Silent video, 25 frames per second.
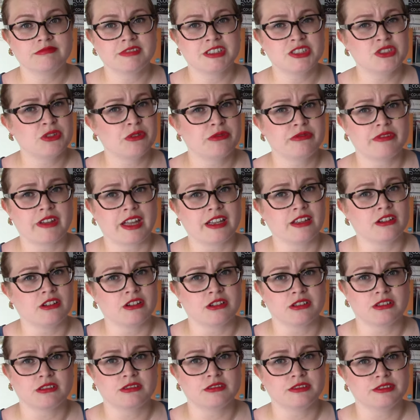It's no
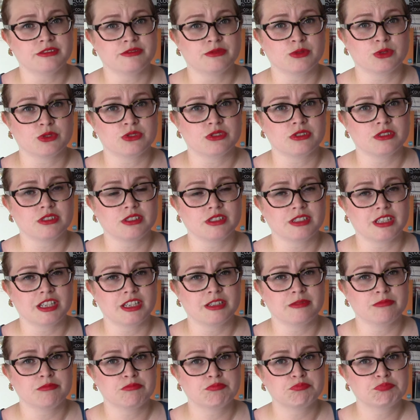fangirl,
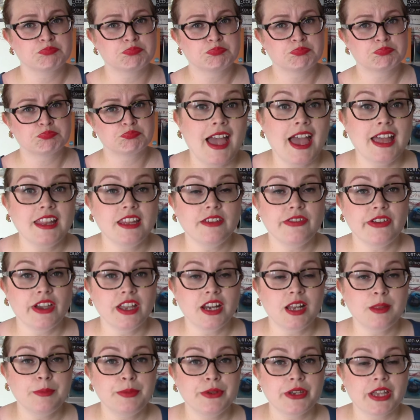unfortunately. And the
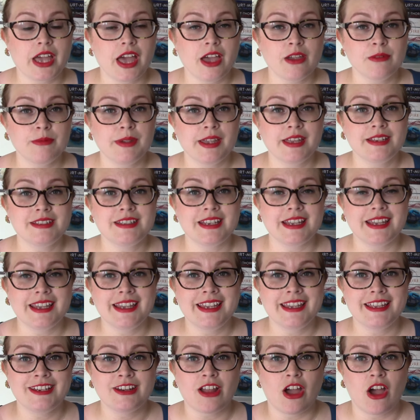final book I read
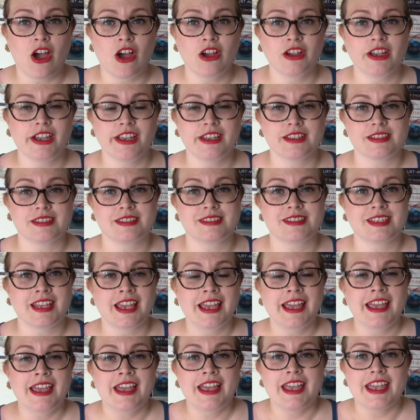in
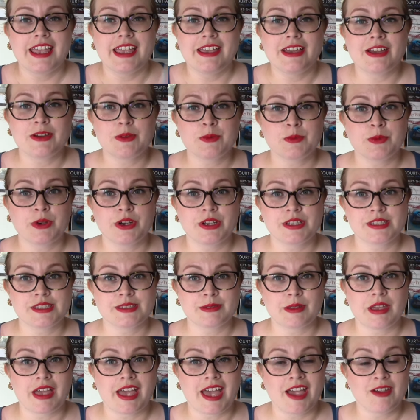August
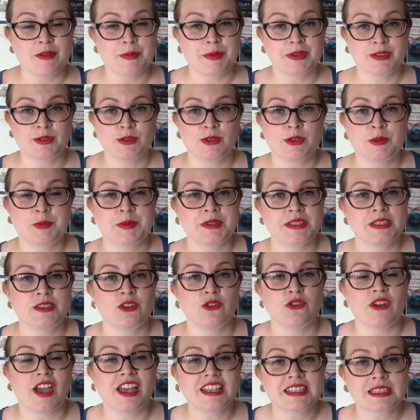was Harry Potter and the
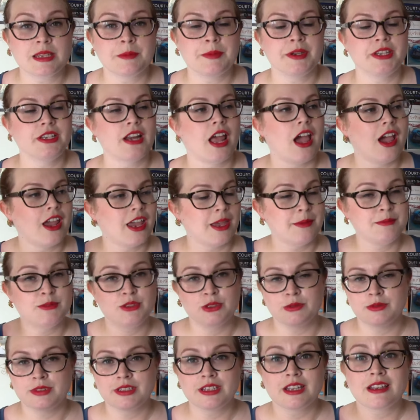Prisoner of Azkaban. I
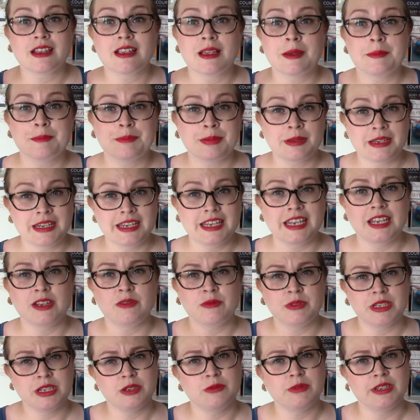am doing a
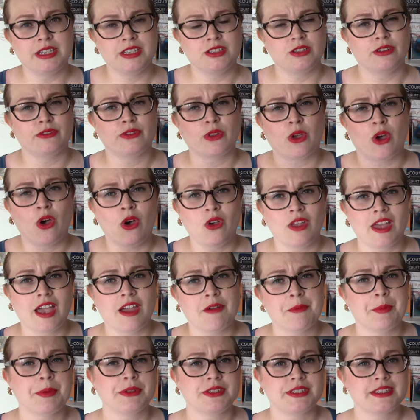complete reread of the whole
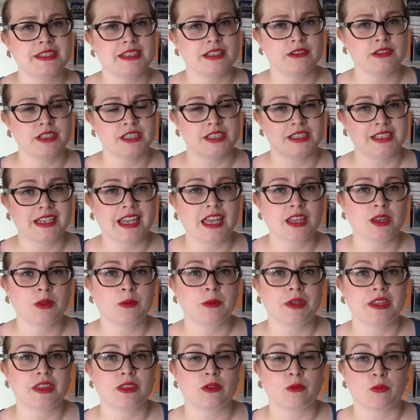Harry Potter series
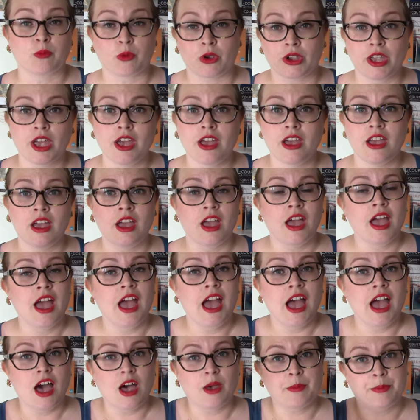together with Roya.
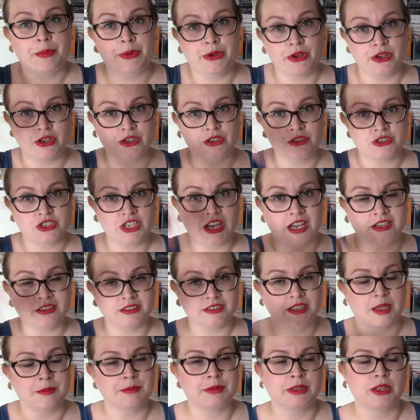I'll put her
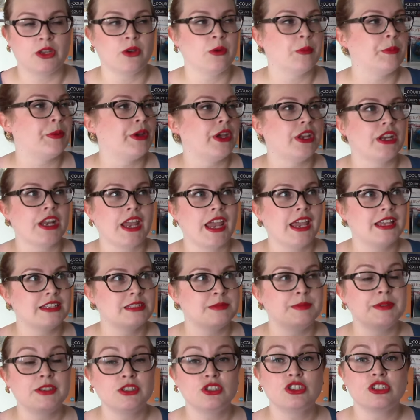channel down below, but
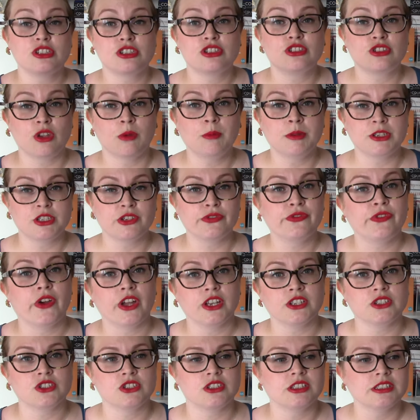it's been just so much
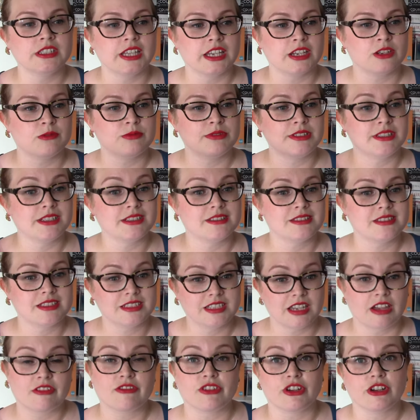fun to like
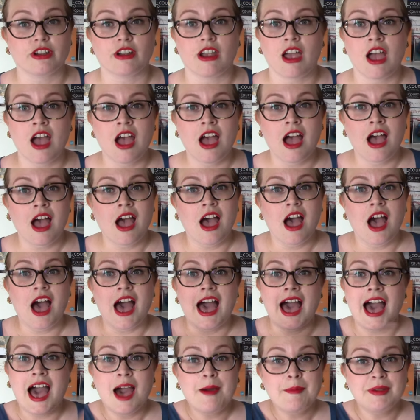rediscover
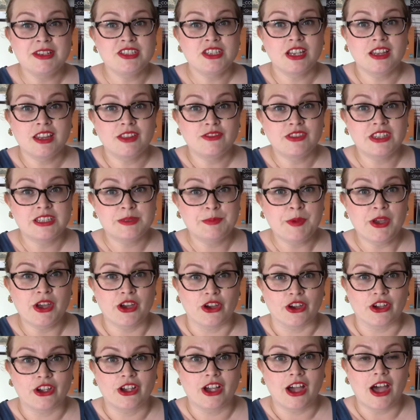how much I love this
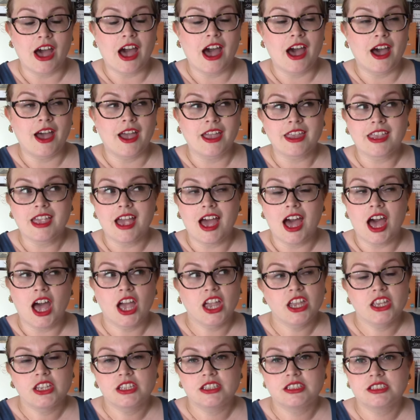book.
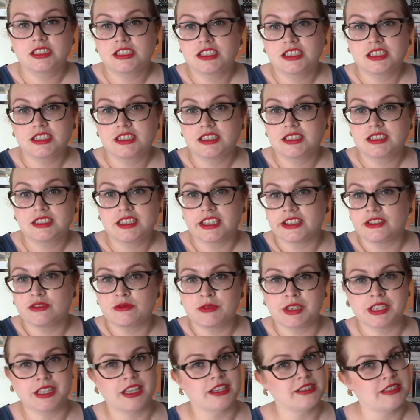I
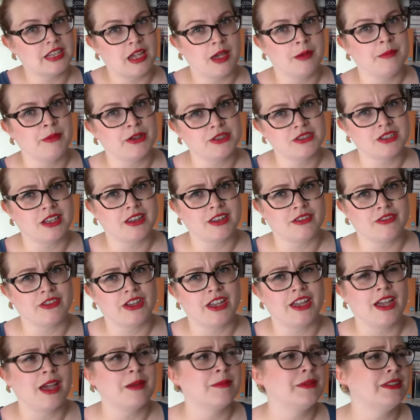didn't realize how much I
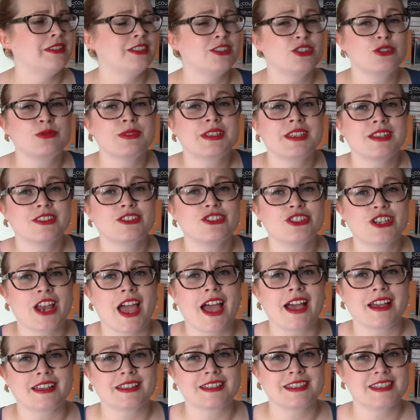love it. I mean, the Shrieking
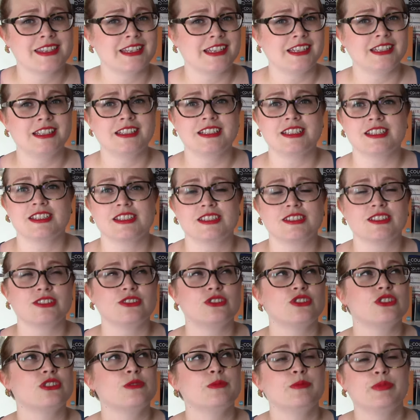Shack scenes
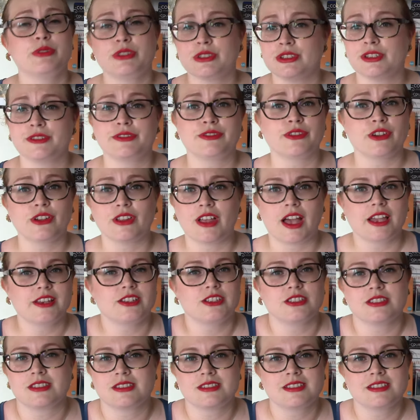are just beautiful. I